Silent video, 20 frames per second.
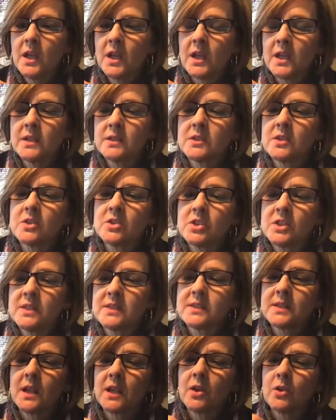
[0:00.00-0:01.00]
and so she
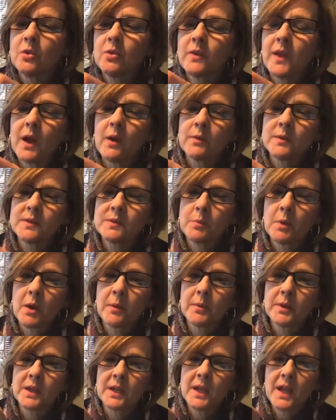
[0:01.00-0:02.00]
said, oh, that one's
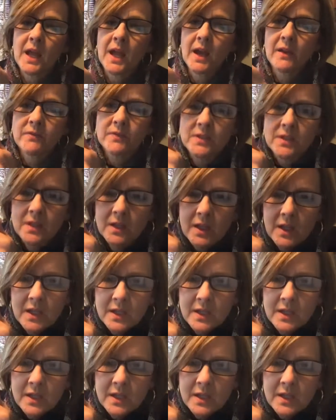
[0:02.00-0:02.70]
probably going to have to